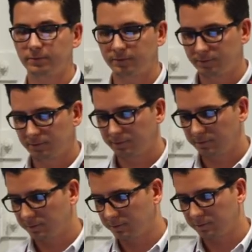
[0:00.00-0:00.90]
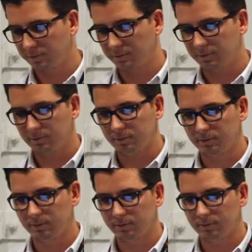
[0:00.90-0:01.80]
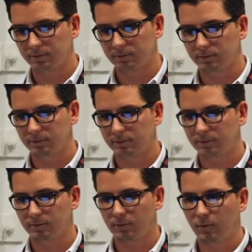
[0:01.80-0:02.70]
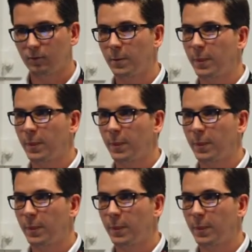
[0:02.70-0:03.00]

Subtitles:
(silence)